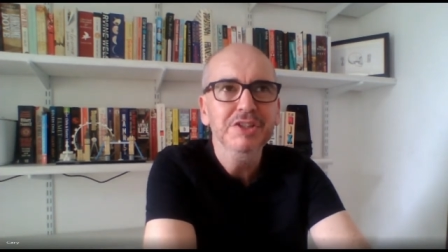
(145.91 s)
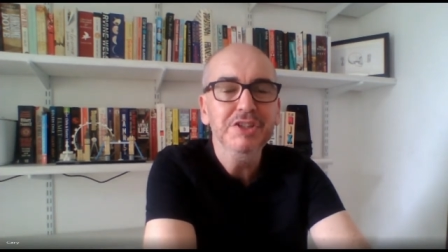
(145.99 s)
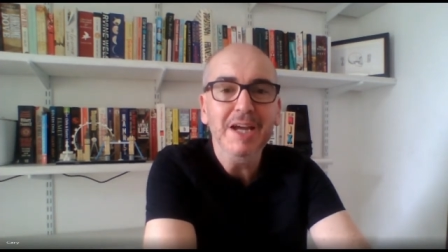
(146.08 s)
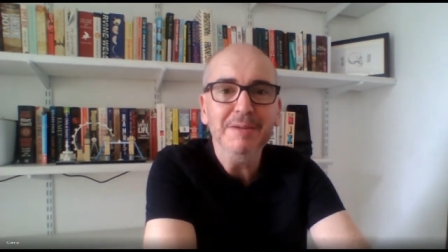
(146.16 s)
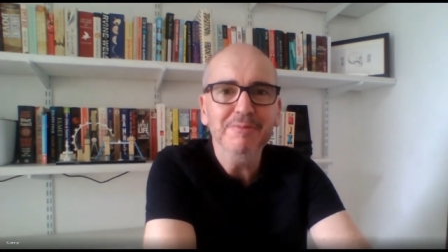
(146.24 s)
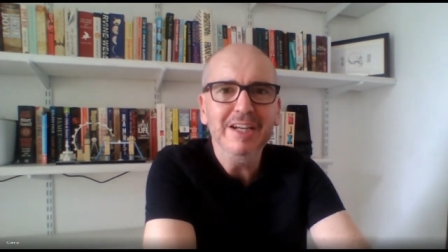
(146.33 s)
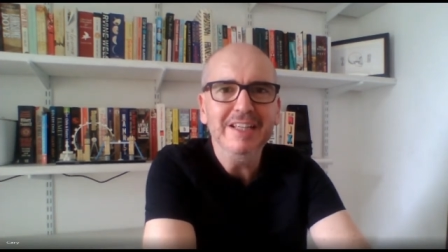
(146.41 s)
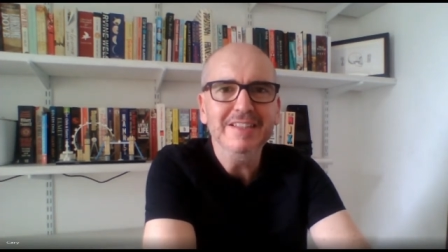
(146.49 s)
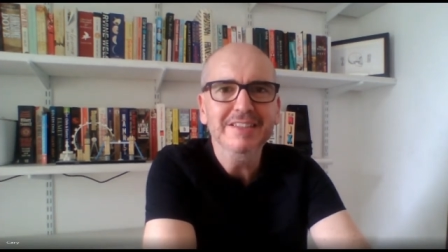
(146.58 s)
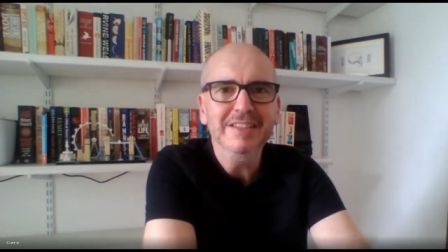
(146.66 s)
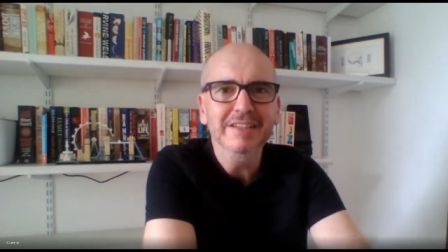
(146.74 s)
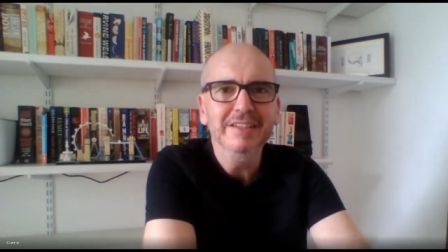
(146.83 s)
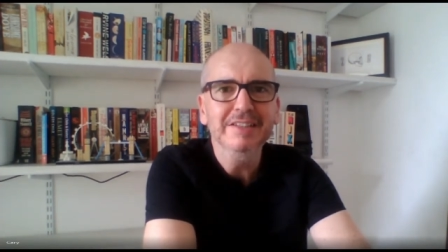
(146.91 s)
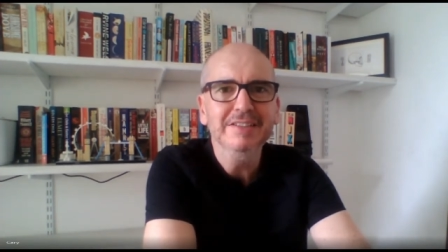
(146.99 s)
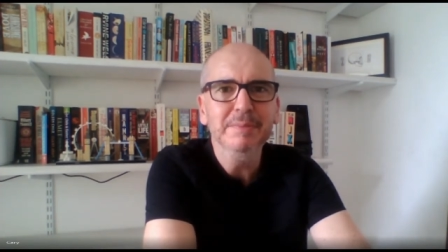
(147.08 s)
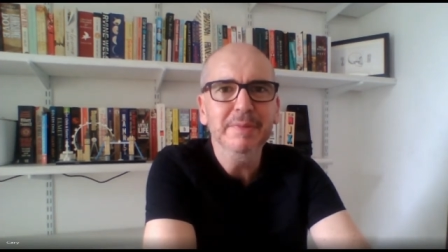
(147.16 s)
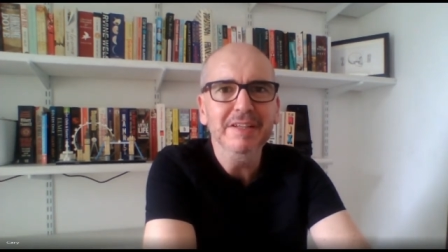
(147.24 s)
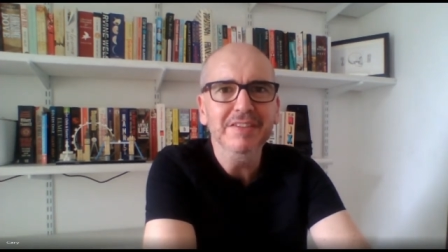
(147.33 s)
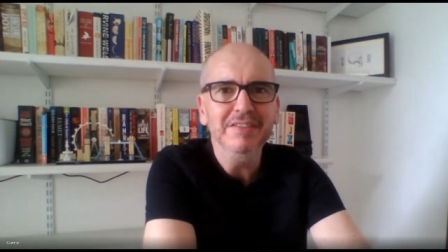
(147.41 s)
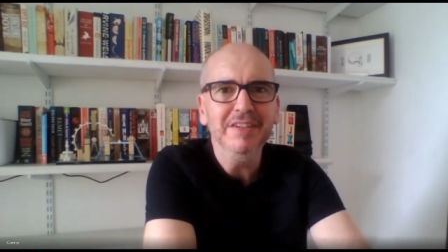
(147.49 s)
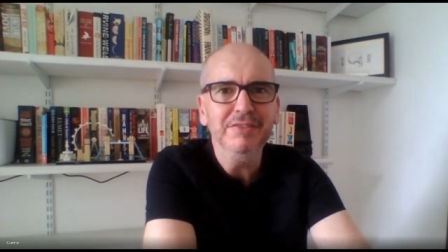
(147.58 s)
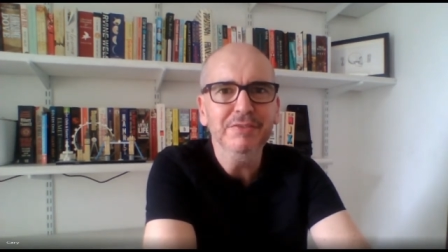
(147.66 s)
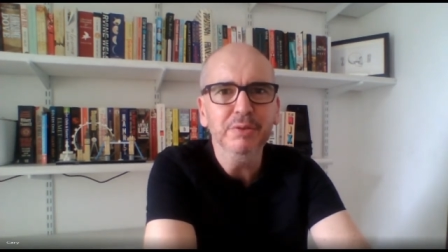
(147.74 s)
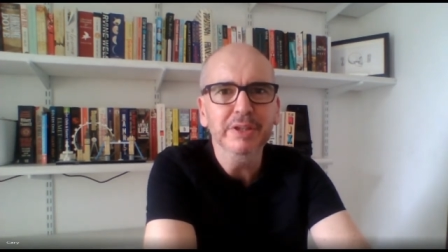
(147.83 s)
shape ready to to be
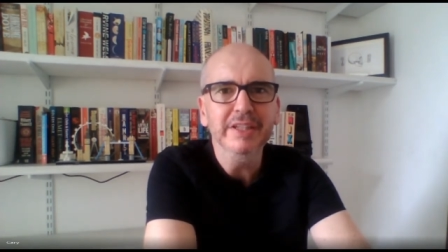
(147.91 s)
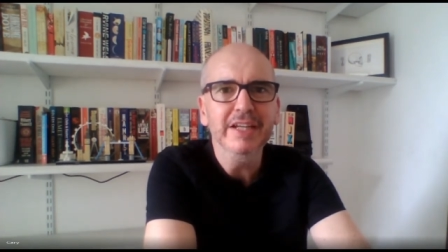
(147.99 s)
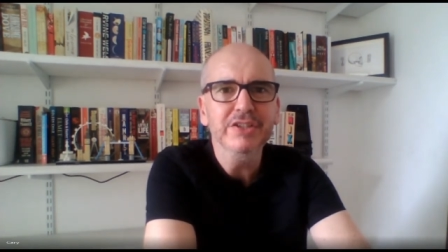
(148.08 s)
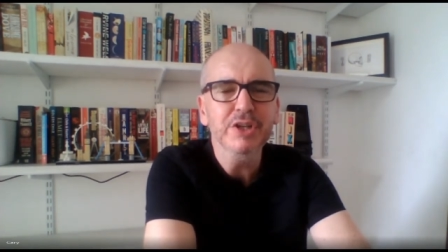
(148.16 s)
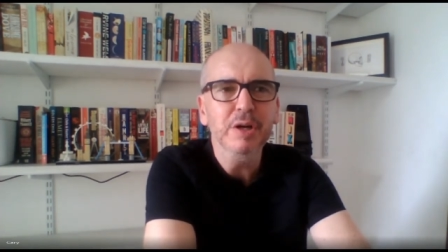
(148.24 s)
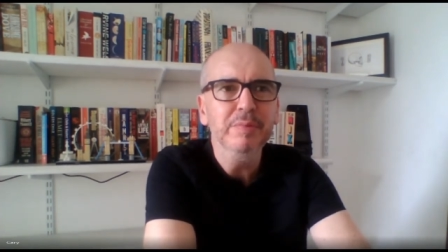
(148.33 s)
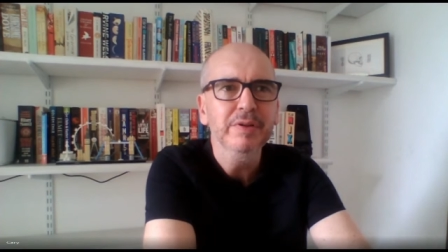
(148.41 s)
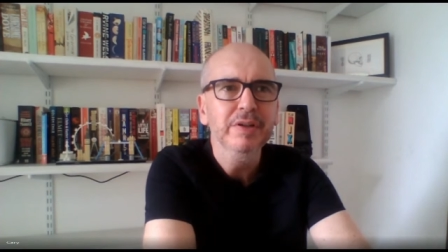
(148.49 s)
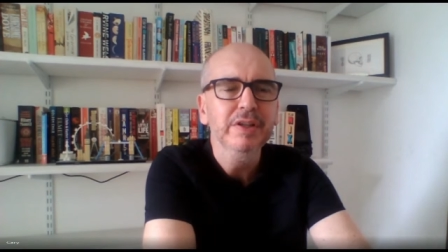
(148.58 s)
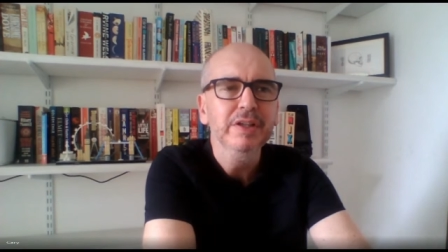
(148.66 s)
successful in their job